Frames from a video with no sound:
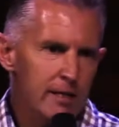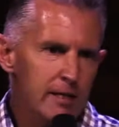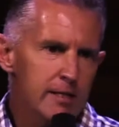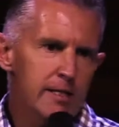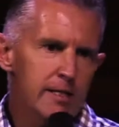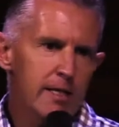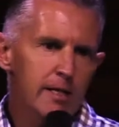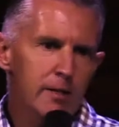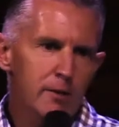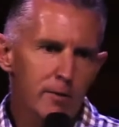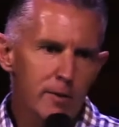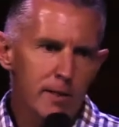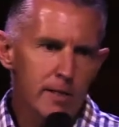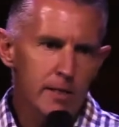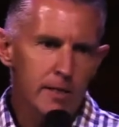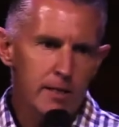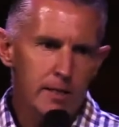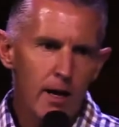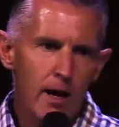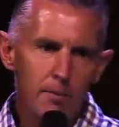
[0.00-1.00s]
said to his
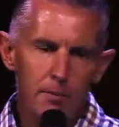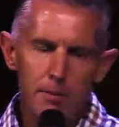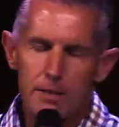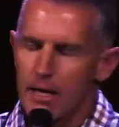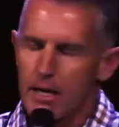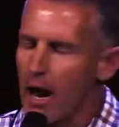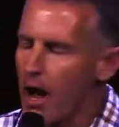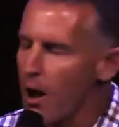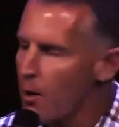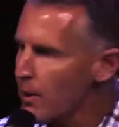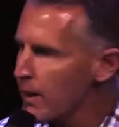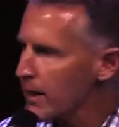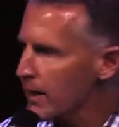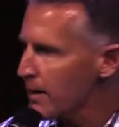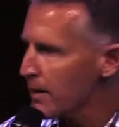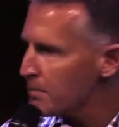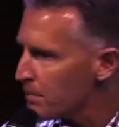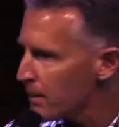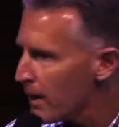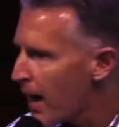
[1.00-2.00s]
disciples and how we can
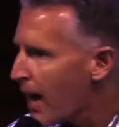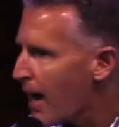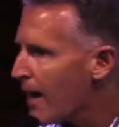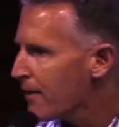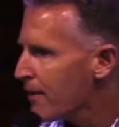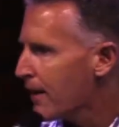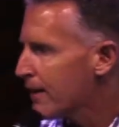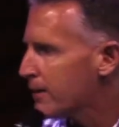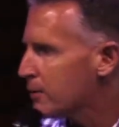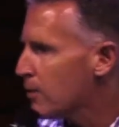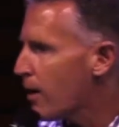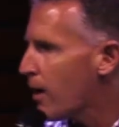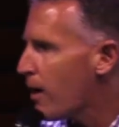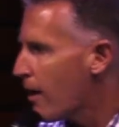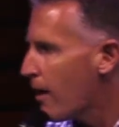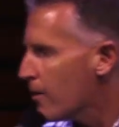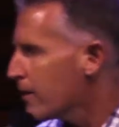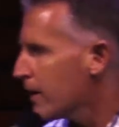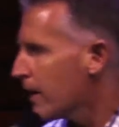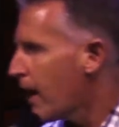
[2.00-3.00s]
apply that to our
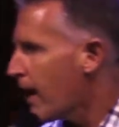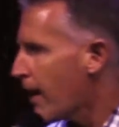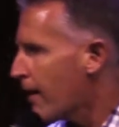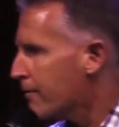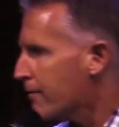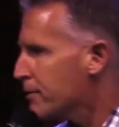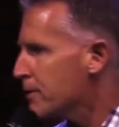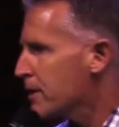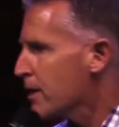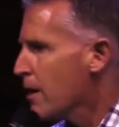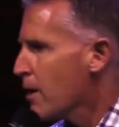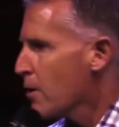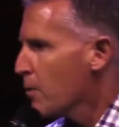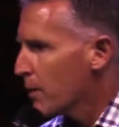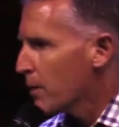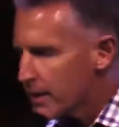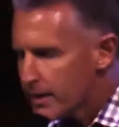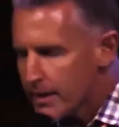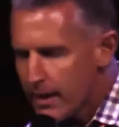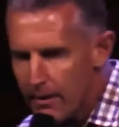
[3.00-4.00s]
own lives when
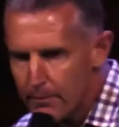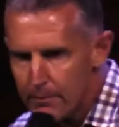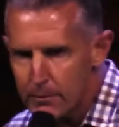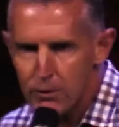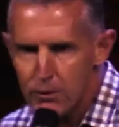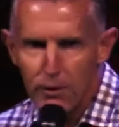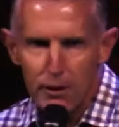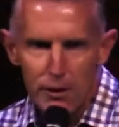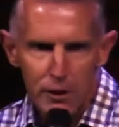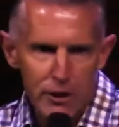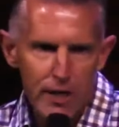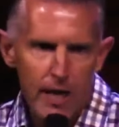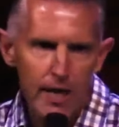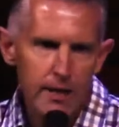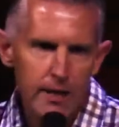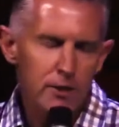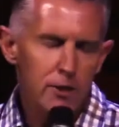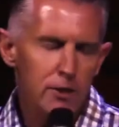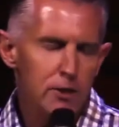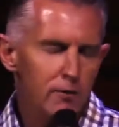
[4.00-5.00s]
it comes to the
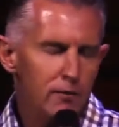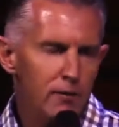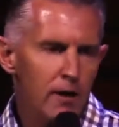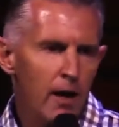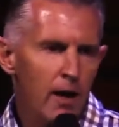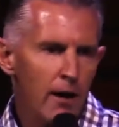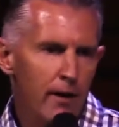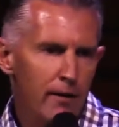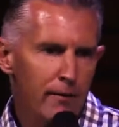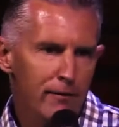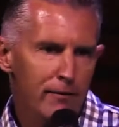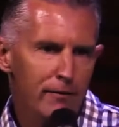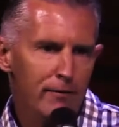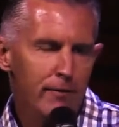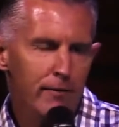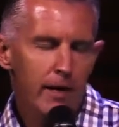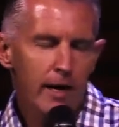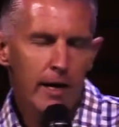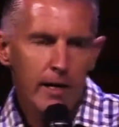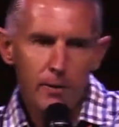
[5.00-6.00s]
challenges of life.
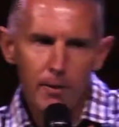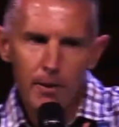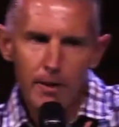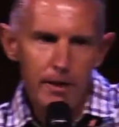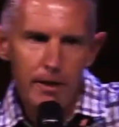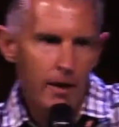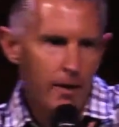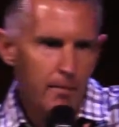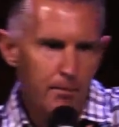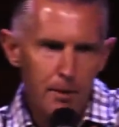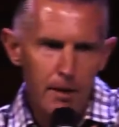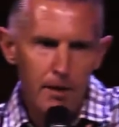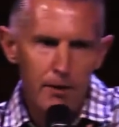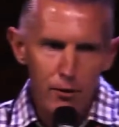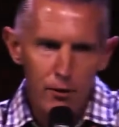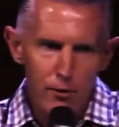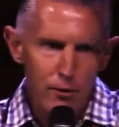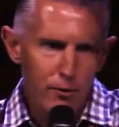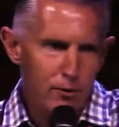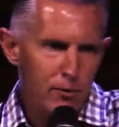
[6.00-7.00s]
Anyone here been
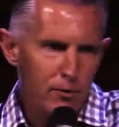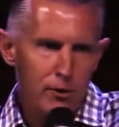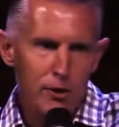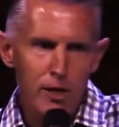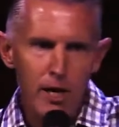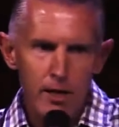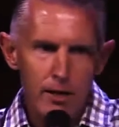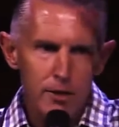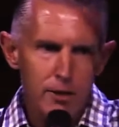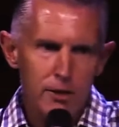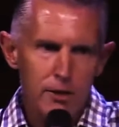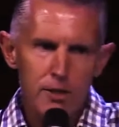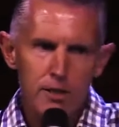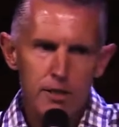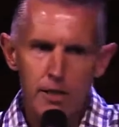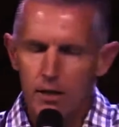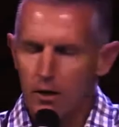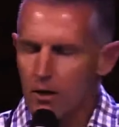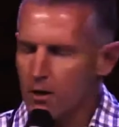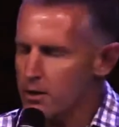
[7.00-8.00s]
through challenges
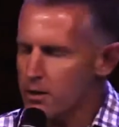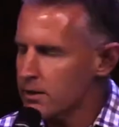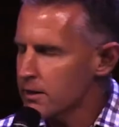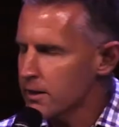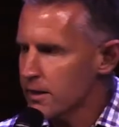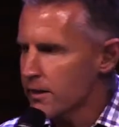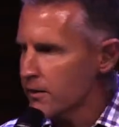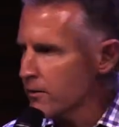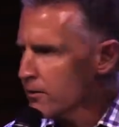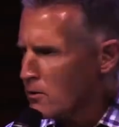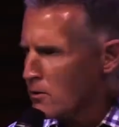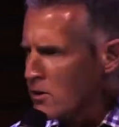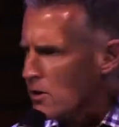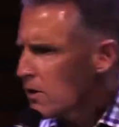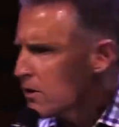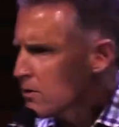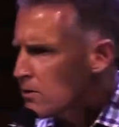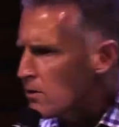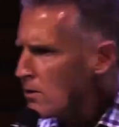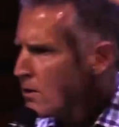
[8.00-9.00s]
the last year or
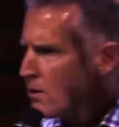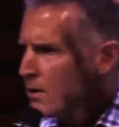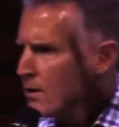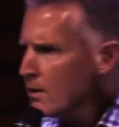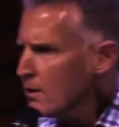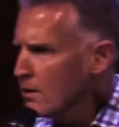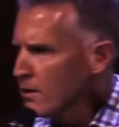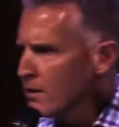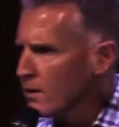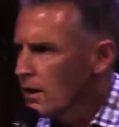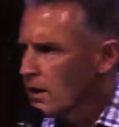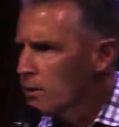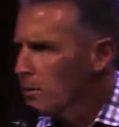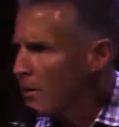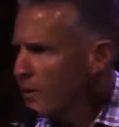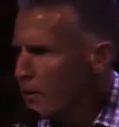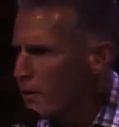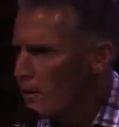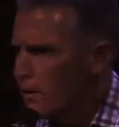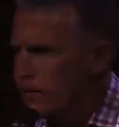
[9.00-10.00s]
so? Anyone
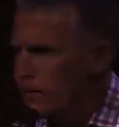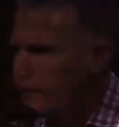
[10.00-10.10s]
heard of